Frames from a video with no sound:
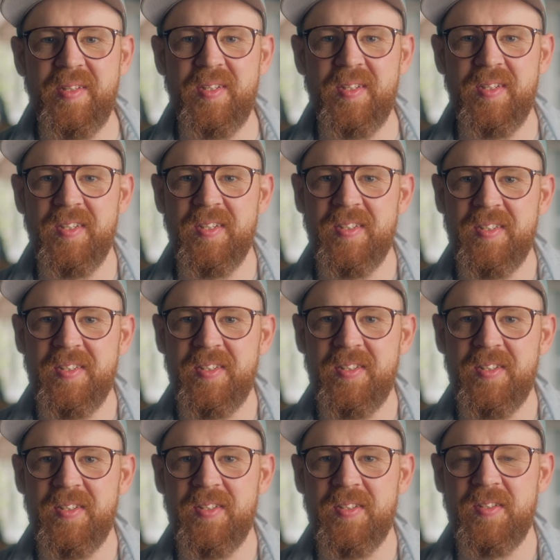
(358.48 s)
to
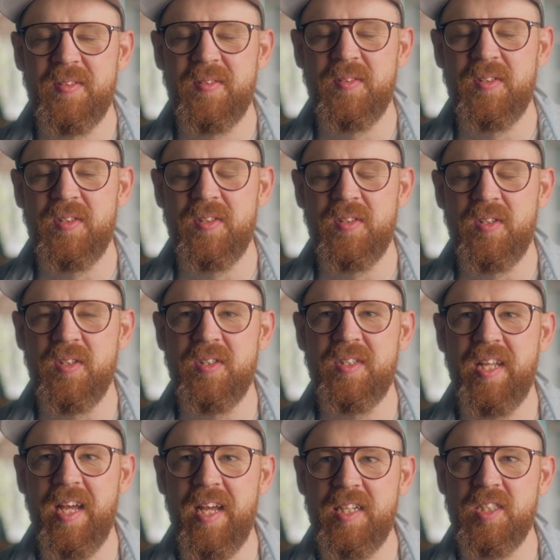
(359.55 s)

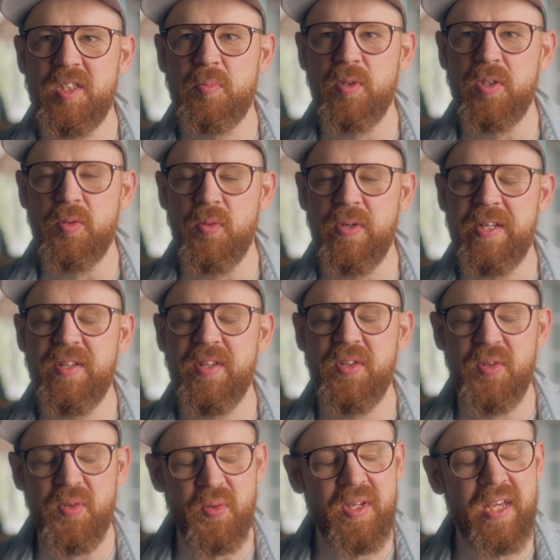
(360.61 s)
test between the
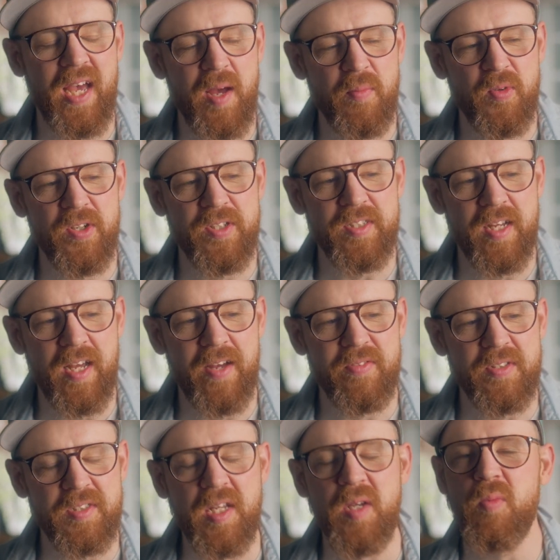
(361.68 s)
two cameras, I have
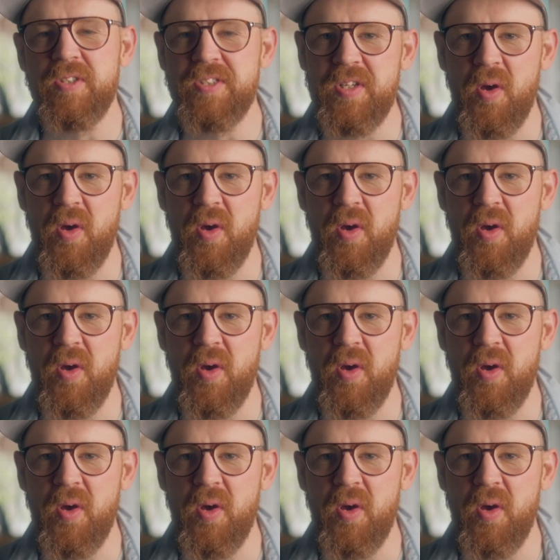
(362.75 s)
to say, was the